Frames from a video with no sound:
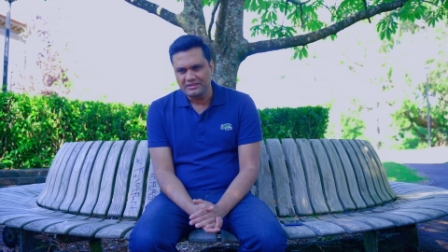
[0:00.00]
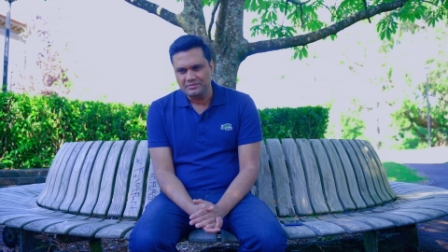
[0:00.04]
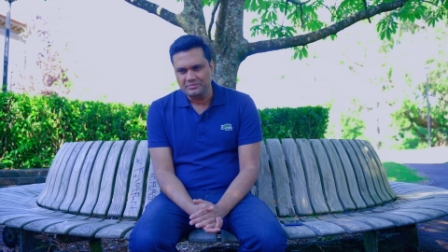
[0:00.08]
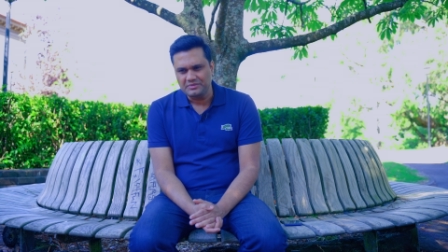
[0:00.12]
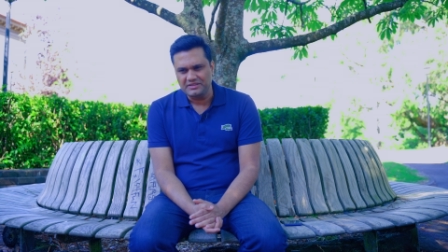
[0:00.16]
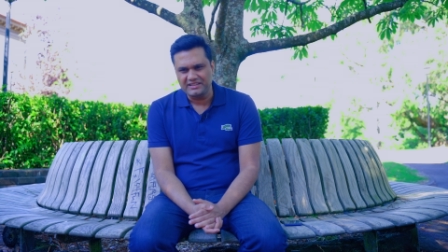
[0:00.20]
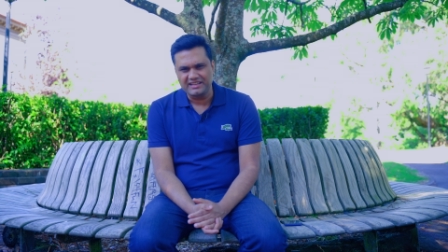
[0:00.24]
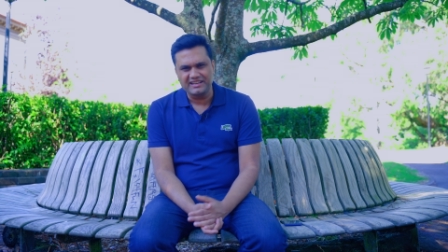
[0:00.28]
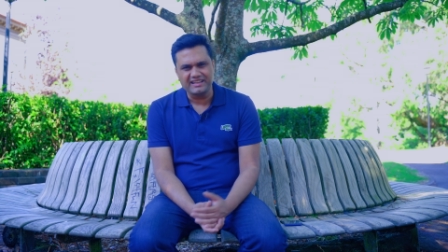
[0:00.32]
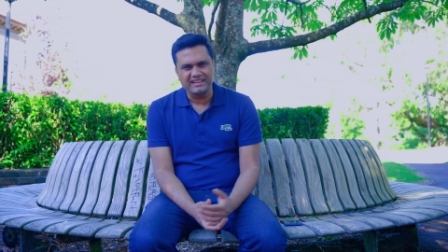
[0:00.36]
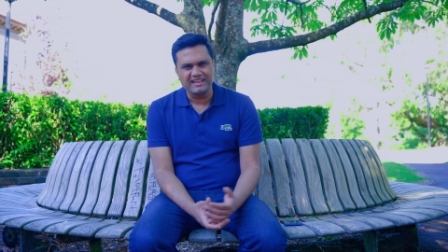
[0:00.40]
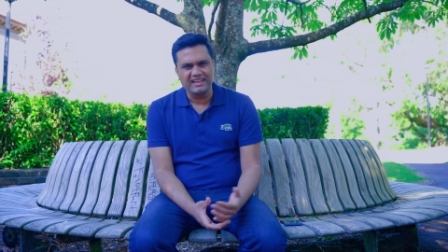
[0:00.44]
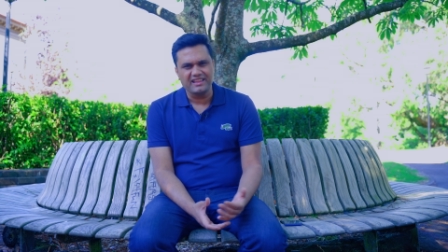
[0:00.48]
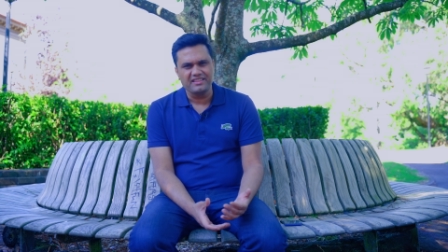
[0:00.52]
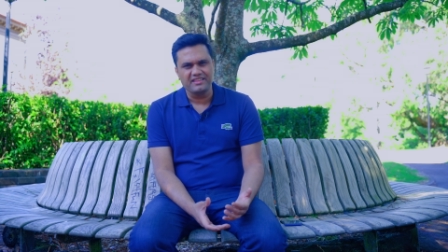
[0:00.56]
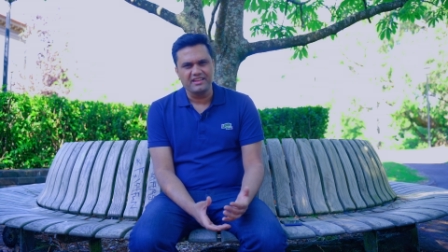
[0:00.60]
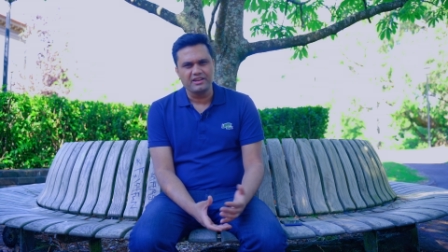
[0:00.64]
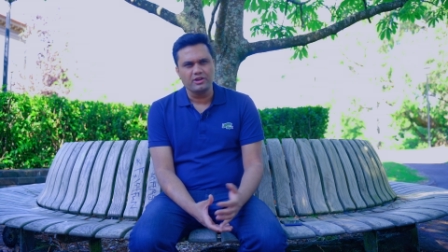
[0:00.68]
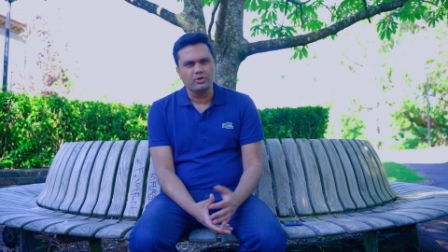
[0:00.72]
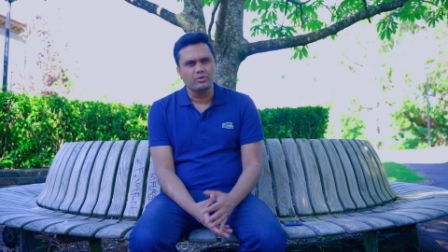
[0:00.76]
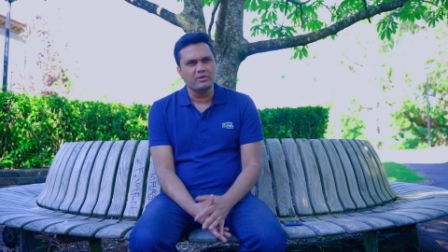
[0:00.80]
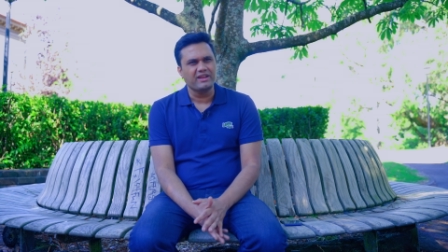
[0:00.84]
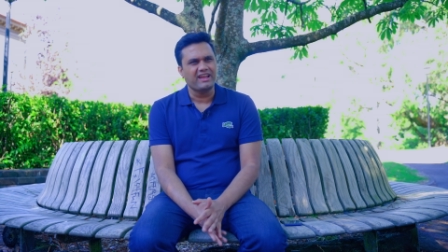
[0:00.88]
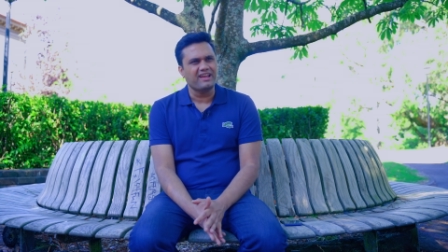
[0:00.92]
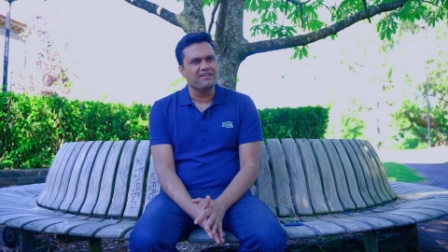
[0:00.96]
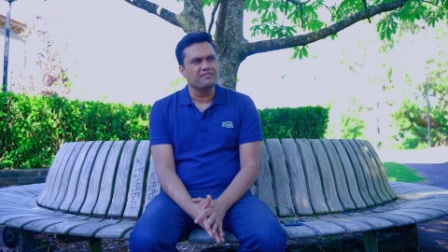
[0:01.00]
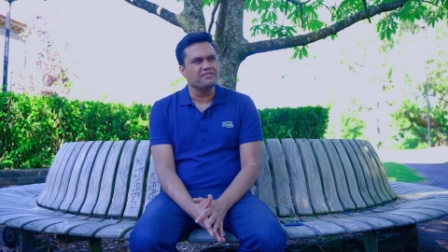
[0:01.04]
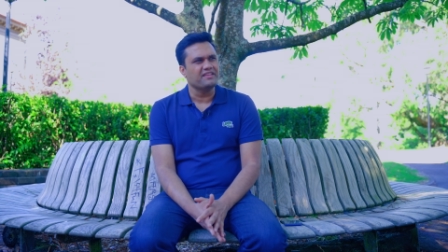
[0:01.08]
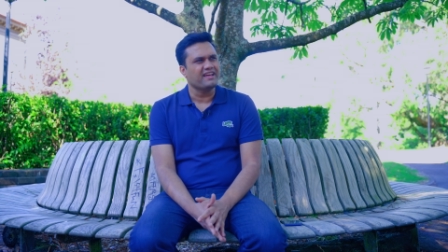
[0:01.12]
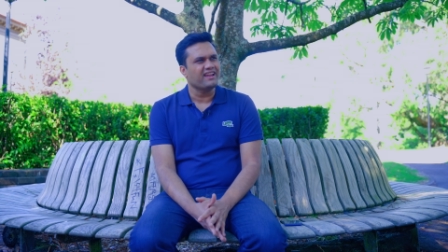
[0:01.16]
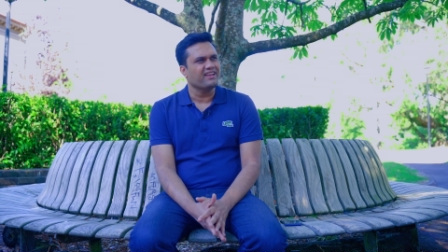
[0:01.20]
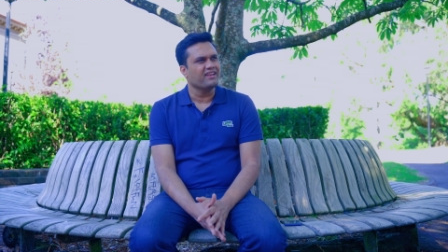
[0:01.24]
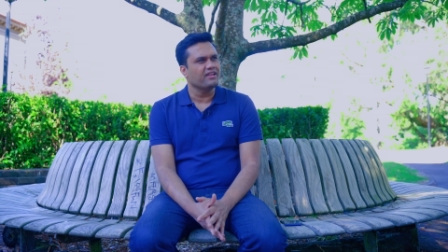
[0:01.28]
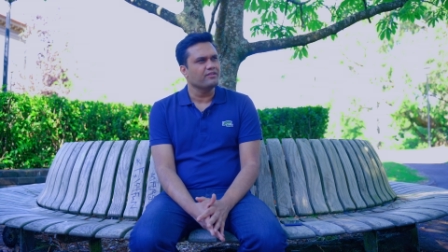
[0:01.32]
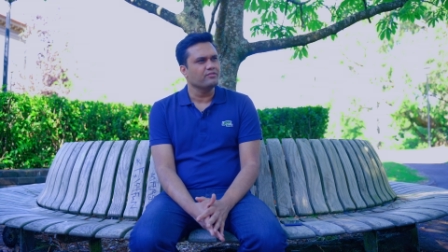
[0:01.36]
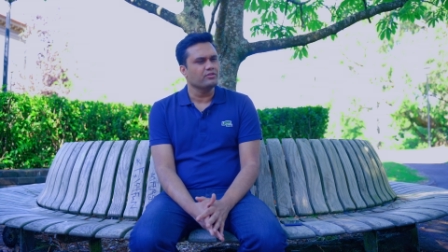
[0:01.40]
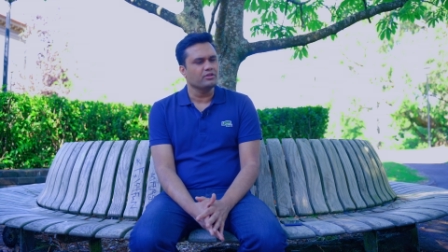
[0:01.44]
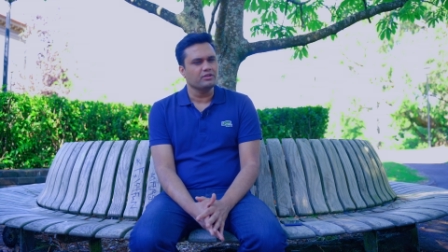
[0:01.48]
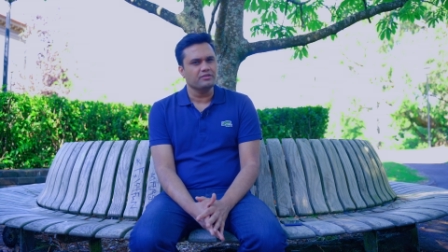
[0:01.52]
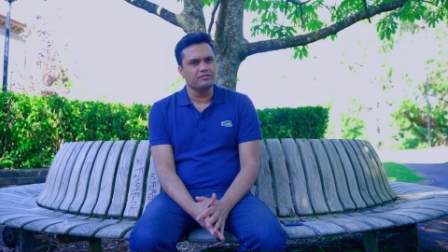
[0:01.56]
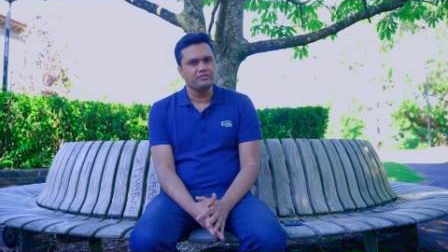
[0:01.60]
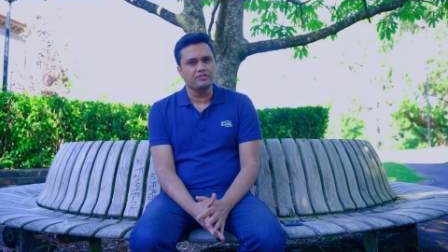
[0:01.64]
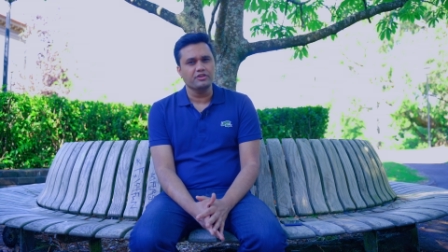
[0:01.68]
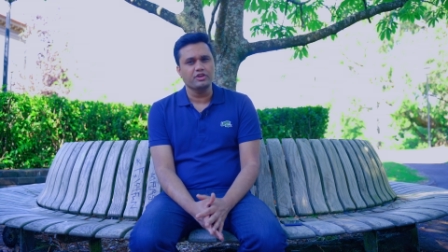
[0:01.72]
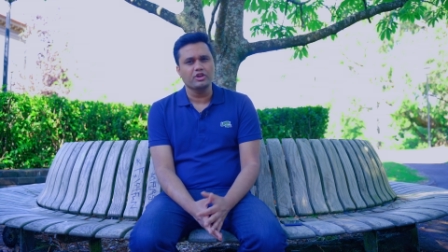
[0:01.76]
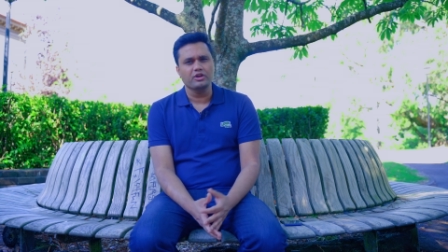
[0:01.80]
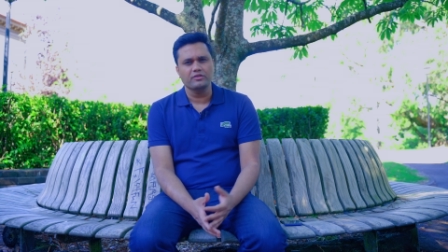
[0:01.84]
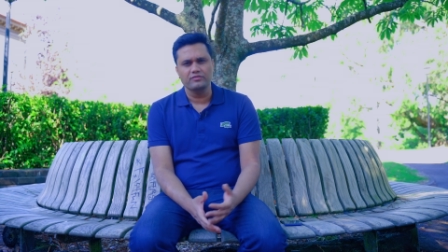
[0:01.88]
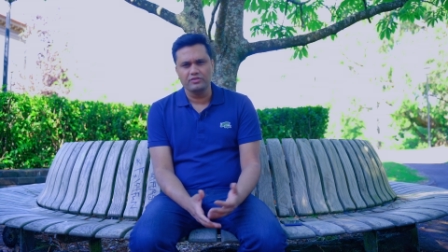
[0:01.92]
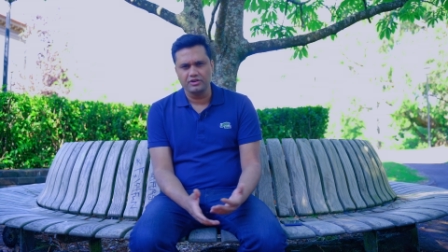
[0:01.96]
But then again, they don't have that level of
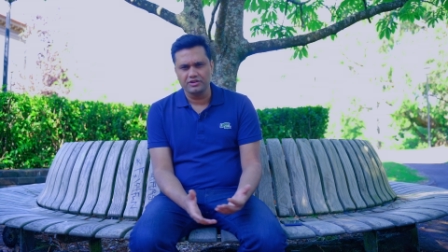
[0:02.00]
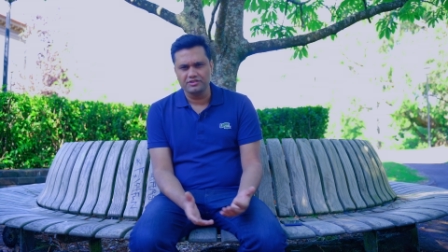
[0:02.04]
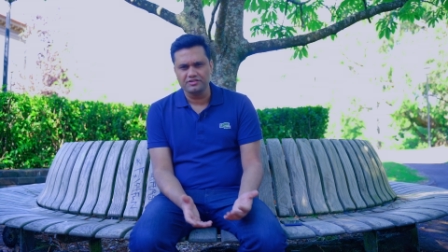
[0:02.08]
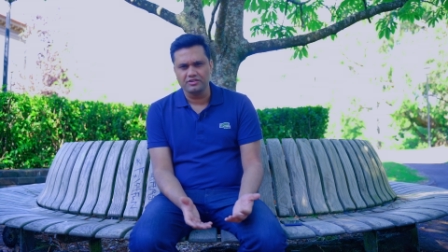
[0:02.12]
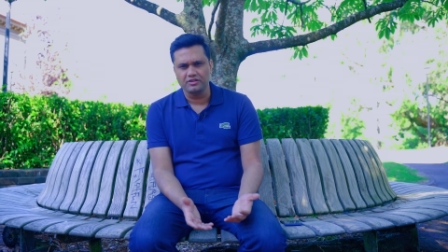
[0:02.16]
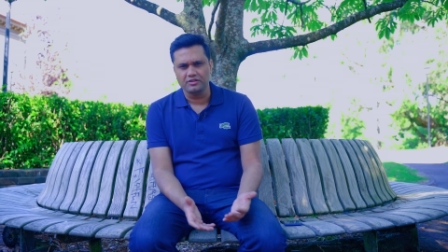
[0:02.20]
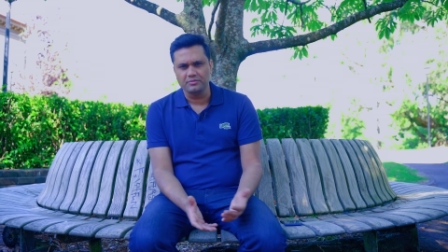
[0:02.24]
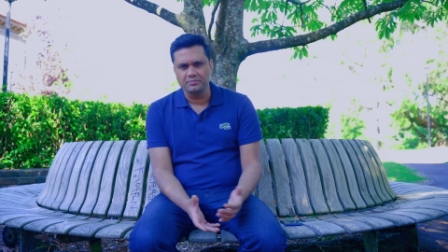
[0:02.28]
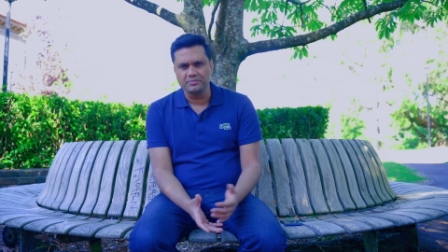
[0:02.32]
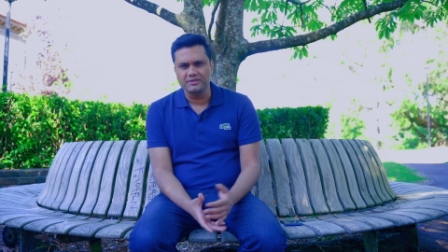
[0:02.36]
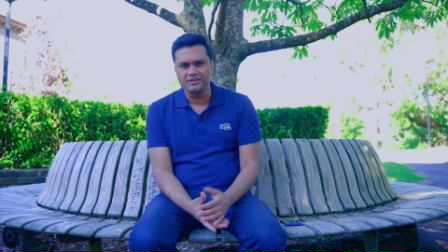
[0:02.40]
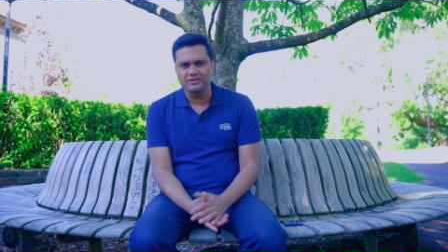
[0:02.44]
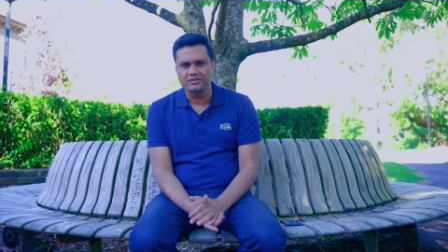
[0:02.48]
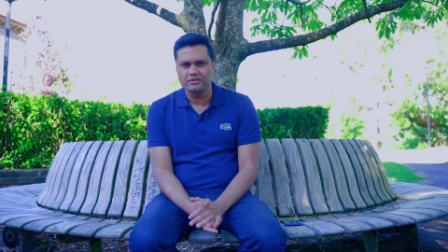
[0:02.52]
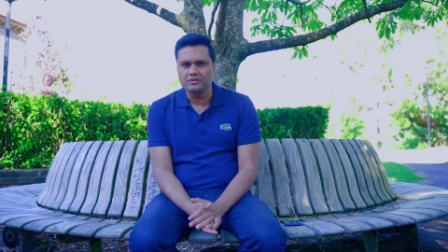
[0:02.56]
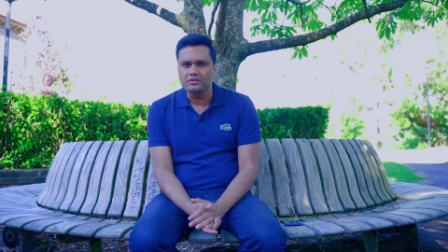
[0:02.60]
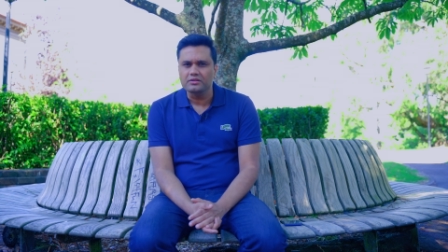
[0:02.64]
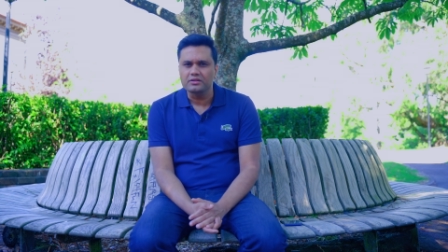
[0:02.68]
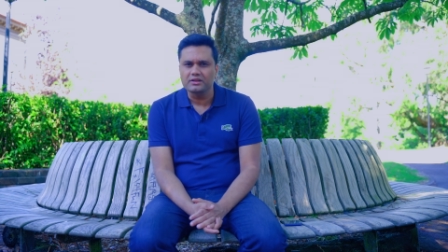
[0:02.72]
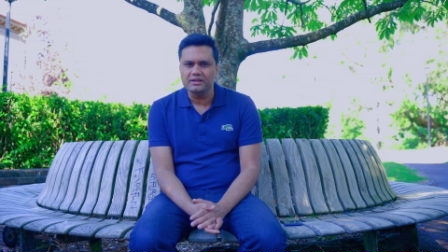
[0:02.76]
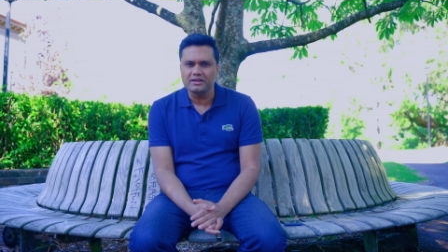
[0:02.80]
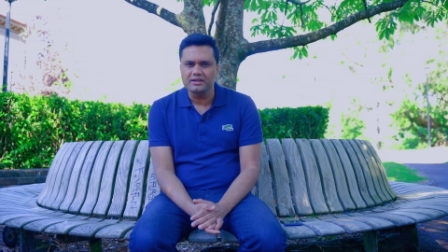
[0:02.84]
universal appeal